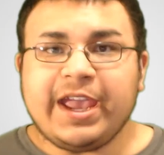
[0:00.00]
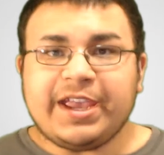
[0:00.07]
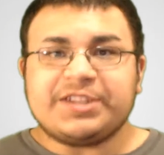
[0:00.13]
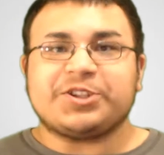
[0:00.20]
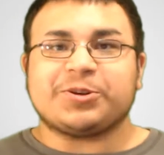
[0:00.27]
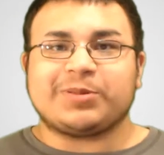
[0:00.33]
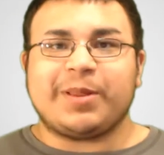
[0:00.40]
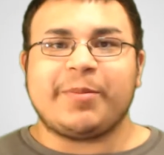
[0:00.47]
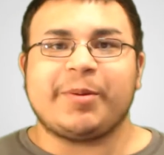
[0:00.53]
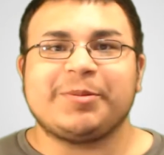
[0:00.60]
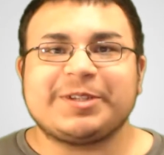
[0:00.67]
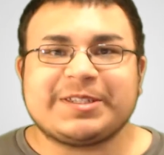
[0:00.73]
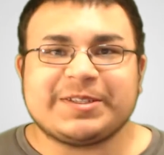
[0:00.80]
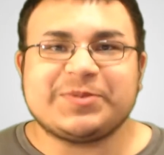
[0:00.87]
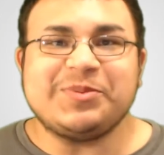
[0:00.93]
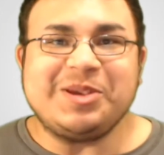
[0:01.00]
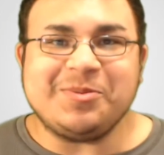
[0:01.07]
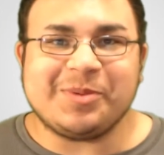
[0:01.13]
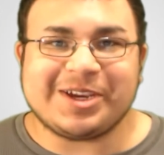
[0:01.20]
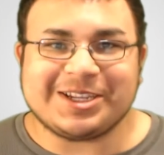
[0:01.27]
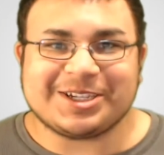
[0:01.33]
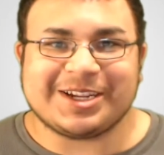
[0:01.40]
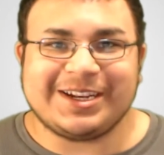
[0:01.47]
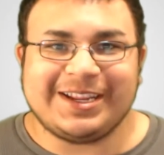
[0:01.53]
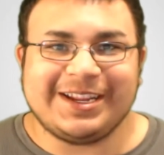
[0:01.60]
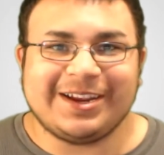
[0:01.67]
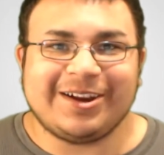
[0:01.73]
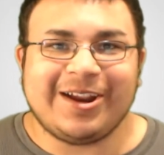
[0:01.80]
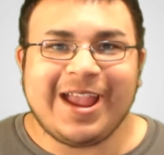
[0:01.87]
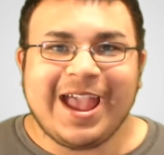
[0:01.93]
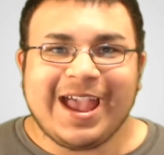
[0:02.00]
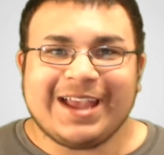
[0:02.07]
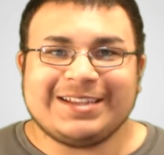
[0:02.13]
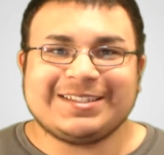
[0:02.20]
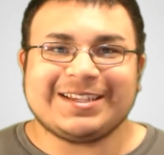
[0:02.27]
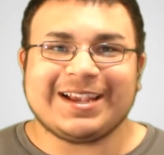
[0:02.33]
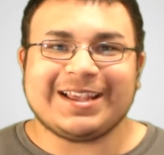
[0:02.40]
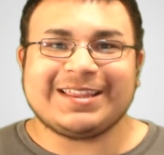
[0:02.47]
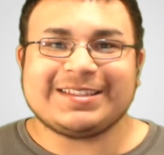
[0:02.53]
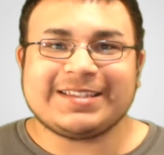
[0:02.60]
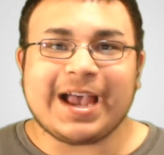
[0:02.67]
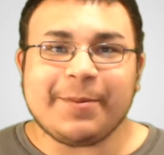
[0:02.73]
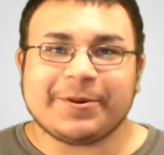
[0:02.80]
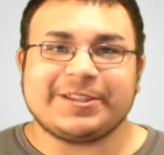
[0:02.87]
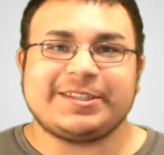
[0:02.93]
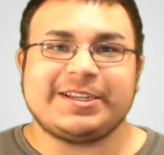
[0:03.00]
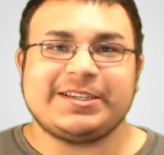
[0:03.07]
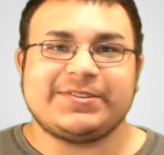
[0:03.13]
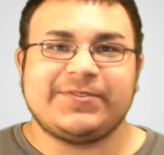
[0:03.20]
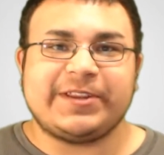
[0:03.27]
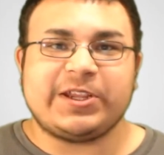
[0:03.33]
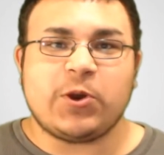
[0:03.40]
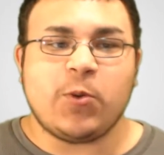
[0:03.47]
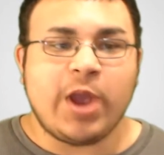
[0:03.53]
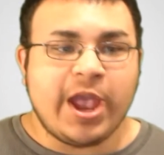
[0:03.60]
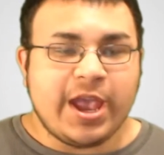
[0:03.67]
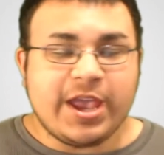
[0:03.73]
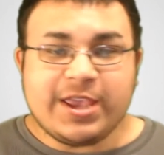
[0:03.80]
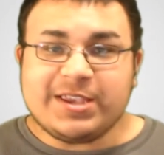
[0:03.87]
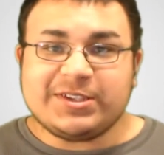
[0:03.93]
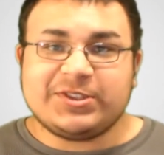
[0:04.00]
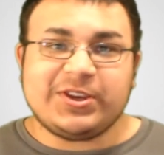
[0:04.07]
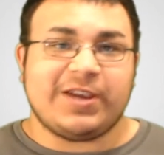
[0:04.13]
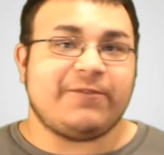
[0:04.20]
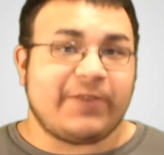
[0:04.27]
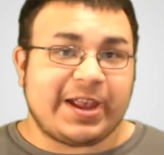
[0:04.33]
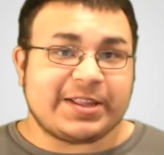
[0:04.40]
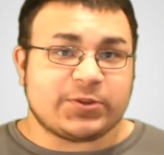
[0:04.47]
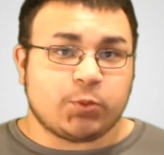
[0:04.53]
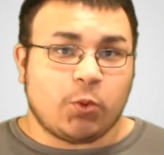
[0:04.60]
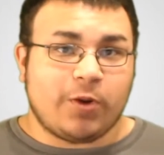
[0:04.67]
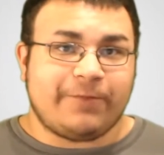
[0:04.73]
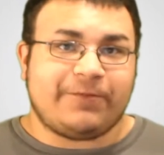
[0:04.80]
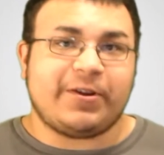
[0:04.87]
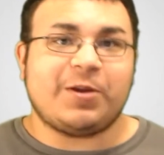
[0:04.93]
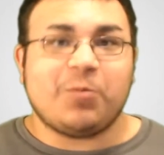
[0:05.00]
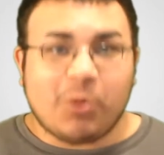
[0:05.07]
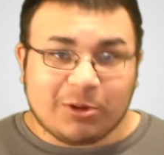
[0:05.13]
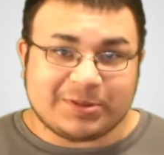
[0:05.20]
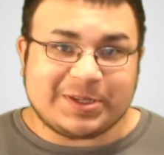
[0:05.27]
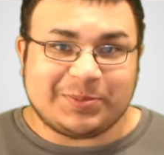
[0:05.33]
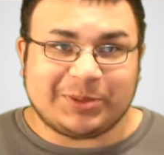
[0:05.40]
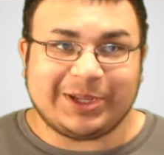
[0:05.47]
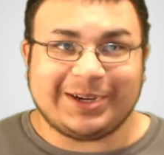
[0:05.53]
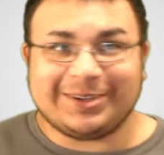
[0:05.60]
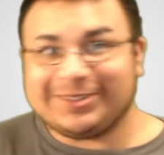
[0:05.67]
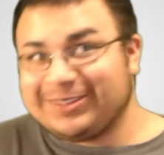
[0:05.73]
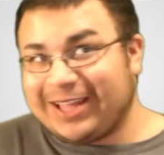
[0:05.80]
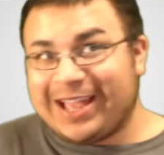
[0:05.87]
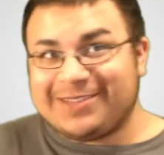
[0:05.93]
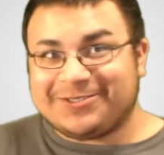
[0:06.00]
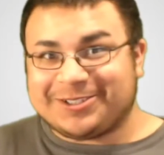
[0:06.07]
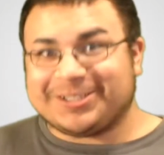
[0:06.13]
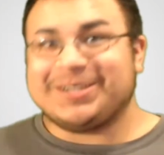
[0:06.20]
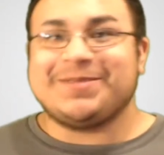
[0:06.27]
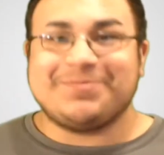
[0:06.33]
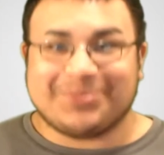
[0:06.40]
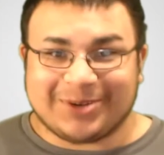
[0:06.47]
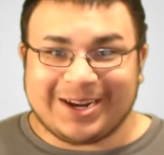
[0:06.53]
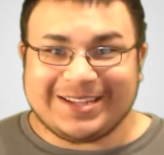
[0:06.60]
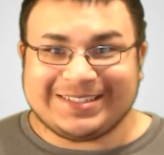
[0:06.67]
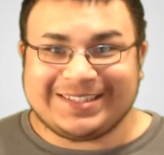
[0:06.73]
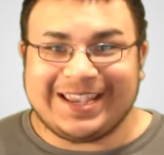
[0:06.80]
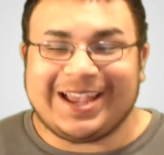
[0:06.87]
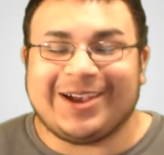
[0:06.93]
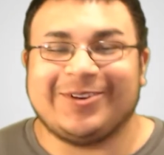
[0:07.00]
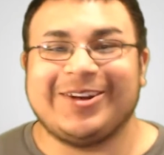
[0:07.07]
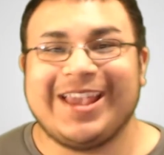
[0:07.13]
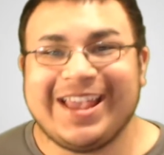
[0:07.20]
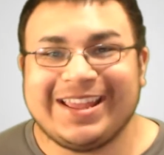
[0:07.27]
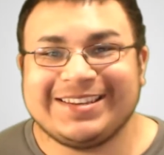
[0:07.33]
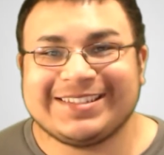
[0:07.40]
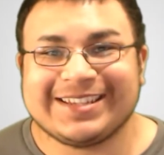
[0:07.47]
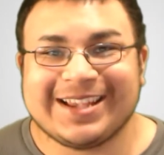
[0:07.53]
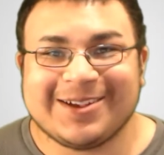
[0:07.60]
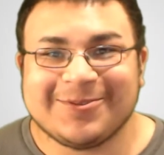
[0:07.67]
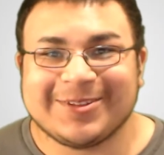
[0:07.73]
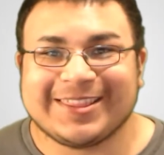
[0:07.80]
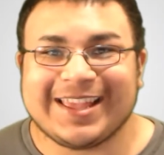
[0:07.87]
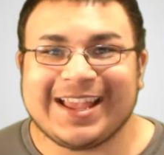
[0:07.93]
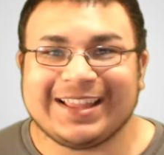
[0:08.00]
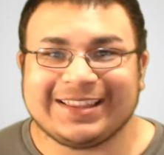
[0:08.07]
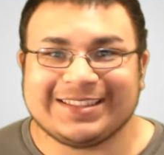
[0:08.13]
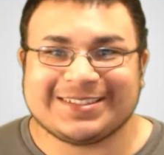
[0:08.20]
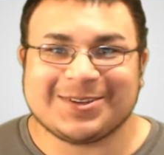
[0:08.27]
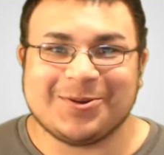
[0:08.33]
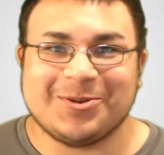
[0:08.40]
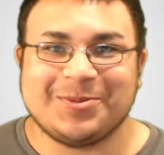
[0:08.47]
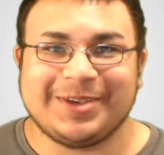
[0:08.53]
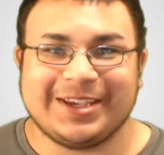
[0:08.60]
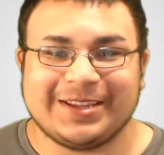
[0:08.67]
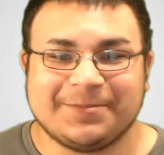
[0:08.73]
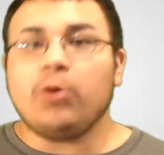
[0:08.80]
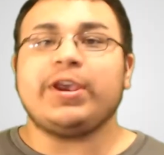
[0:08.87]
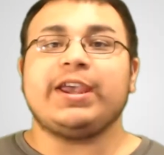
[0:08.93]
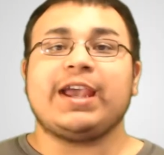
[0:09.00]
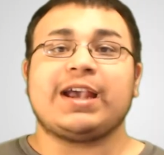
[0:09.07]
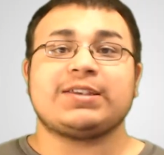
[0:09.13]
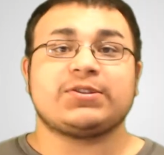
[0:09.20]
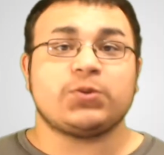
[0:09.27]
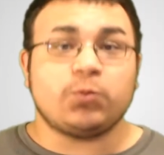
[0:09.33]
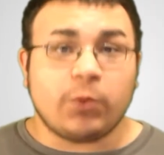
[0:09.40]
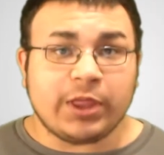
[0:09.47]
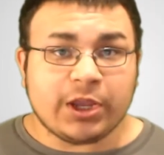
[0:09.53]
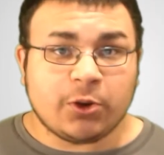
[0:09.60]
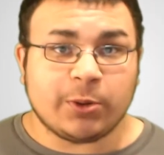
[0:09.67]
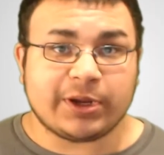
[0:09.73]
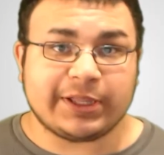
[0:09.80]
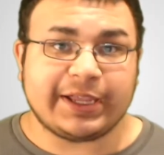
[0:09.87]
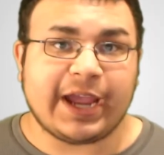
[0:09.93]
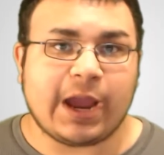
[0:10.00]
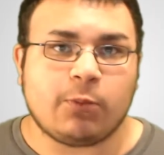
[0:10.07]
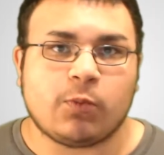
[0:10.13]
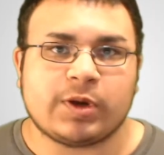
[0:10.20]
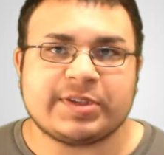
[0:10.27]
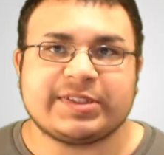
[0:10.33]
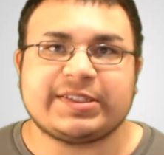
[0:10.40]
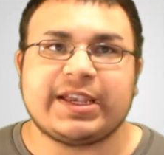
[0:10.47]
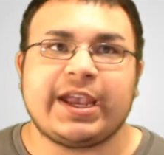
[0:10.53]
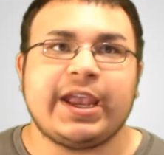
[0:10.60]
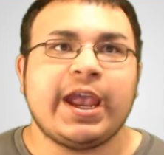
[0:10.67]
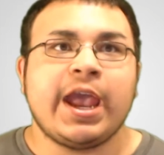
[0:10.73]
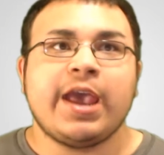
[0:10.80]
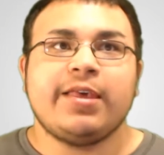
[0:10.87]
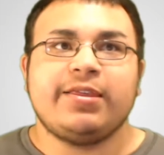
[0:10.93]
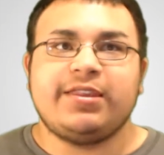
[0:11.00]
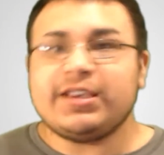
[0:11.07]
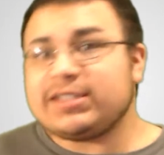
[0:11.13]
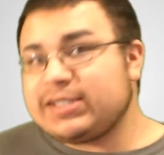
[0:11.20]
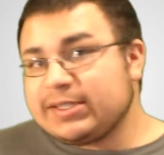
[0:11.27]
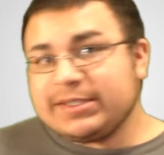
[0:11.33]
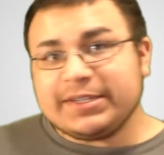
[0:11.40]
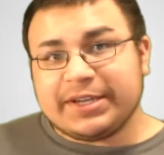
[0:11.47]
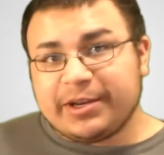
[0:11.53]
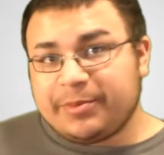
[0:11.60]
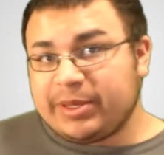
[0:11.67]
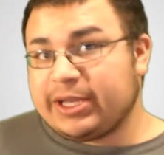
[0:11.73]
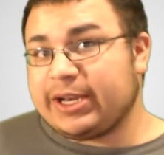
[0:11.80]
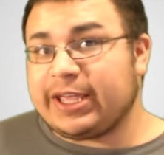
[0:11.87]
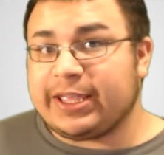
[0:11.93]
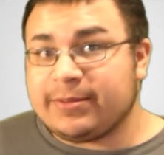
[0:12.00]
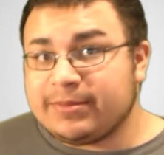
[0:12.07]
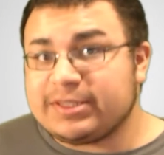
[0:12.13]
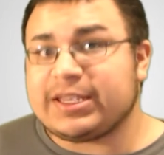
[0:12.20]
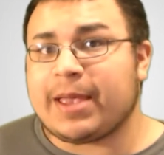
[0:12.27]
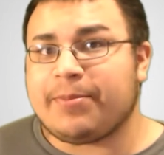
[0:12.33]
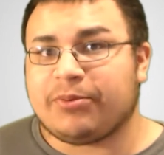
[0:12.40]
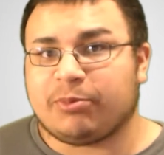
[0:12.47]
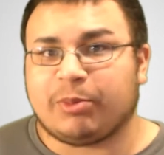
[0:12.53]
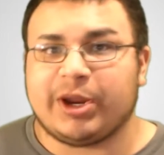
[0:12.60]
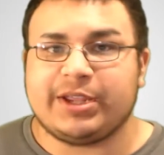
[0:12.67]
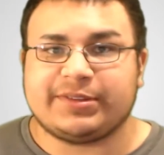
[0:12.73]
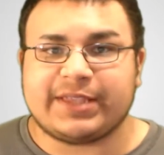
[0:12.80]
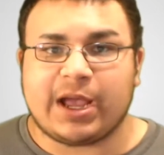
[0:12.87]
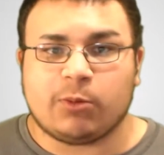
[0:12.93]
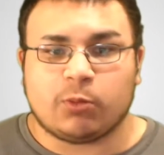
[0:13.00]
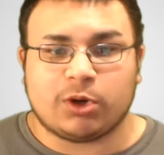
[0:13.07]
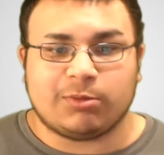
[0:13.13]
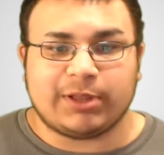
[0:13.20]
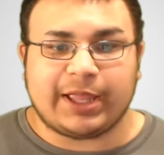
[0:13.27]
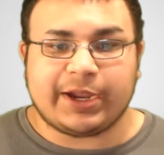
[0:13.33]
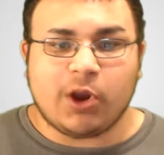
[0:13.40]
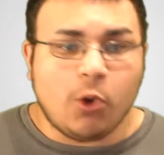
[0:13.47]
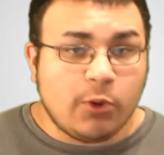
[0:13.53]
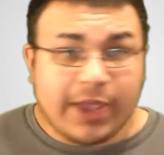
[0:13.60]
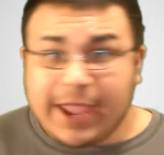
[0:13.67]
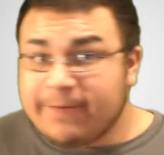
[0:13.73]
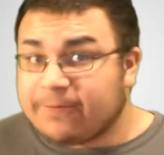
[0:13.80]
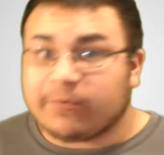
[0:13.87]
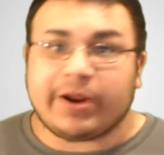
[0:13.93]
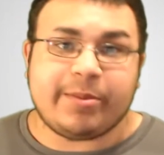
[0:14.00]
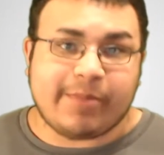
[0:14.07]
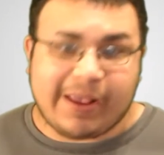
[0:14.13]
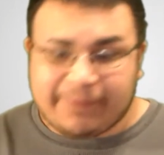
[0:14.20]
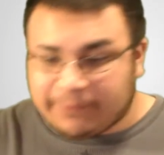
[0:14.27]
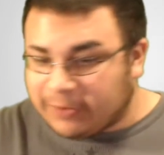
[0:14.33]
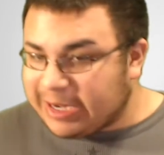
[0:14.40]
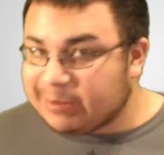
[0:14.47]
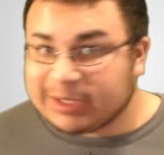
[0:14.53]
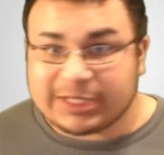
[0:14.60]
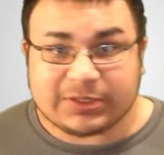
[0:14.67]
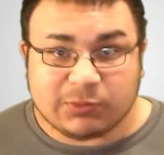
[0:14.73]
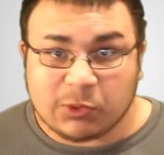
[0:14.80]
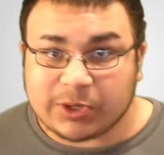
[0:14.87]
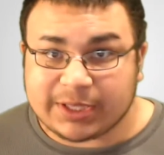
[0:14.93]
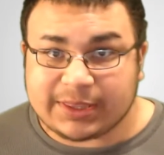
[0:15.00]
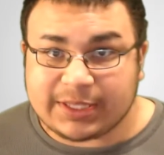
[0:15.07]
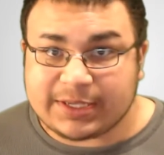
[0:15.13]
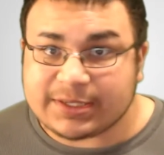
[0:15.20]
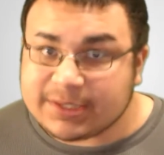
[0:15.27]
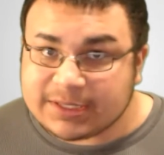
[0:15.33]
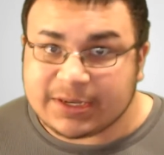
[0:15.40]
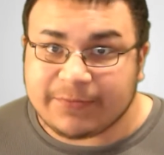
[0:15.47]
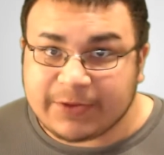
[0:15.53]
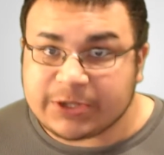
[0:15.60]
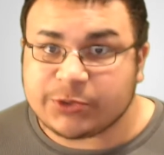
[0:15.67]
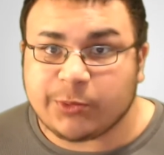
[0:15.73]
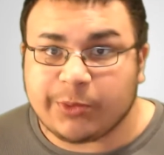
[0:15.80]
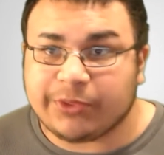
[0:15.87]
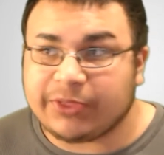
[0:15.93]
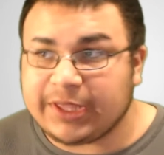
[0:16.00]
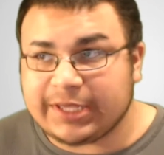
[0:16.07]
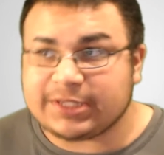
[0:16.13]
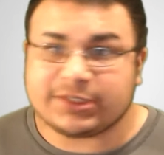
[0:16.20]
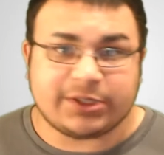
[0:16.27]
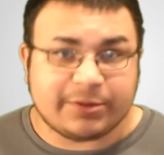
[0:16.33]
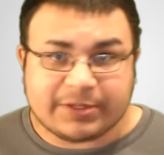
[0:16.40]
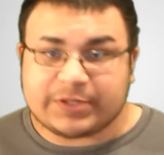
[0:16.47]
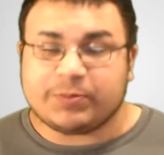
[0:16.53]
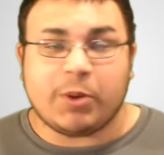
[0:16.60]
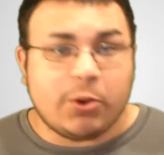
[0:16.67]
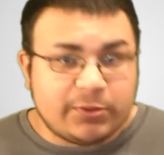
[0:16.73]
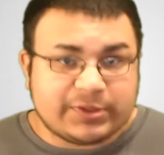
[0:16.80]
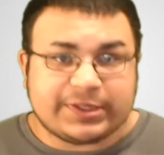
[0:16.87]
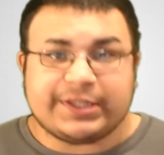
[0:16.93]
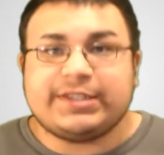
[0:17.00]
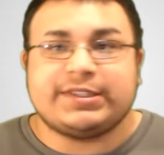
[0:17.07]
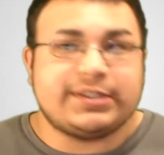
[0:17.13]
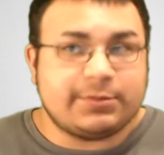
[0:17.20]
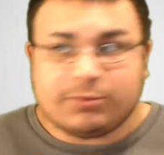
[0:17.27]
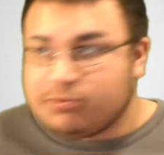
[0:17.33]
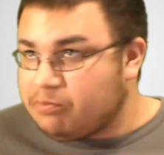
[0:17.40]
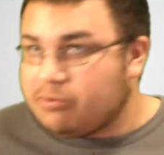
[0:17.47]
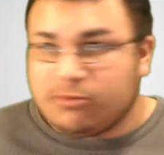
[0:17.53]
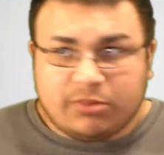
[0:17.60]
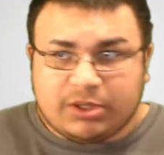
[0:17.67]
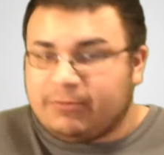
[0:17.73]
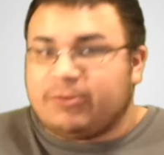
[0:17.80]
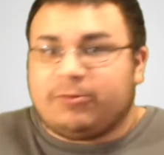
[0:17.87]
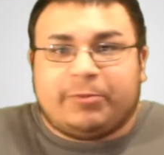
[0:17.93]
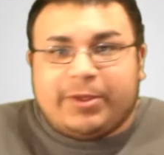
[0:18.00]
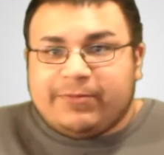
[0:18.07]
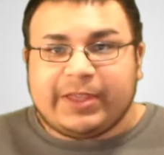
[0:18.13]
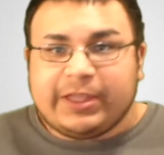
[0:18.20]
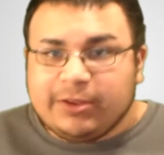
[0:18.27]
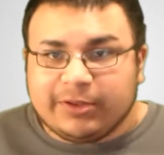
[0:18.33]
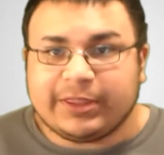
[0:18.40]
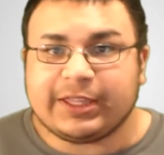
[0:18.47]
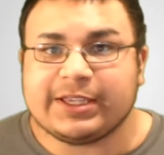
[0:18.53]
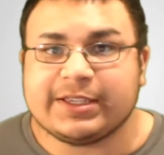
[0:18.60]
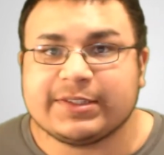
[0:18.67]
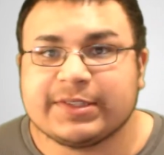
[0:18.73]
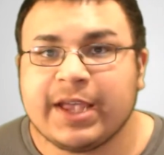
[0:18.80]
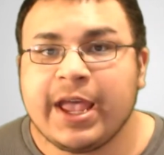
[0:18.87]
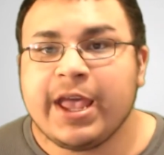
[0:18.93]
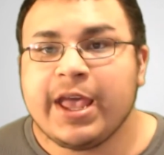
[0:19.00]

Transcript: Hey True Crime members, it's me, Monkey here, and the topic of today's video is the Advanced Warfare multiplayer livestream breakdown. And with that, let's go and begin. Okay guys, so really quickly, I want to say this isn't going to be an in-depth breakdown where we're like, okay, frame by frame, let's look at these individual things to expose things and reveal things.